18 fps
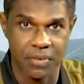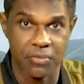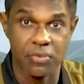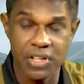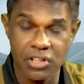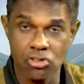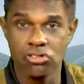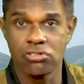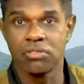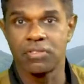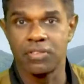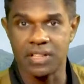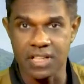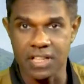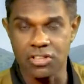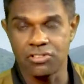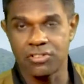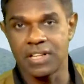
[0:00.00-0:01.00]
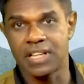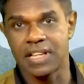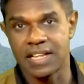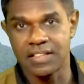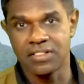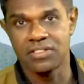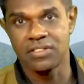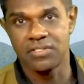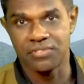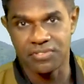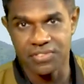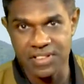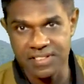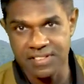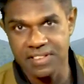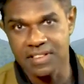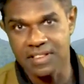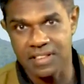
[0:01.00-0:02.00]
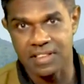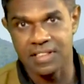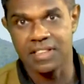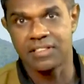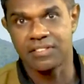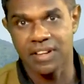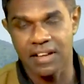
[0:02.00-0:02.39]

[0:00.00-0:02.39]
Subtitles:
which the Israelites physically